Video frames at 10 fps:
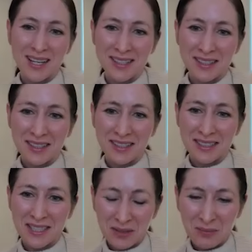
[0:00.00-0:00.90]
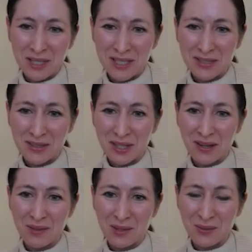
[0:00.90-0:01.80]
Elliott. Such a pleasure to have
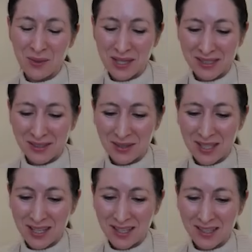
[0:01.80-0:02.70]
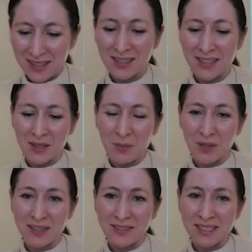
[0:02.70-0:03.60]
you with us today. Incredible
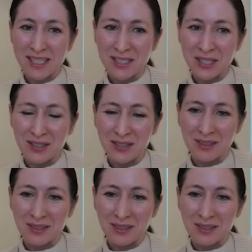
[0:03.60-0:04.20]
conversation.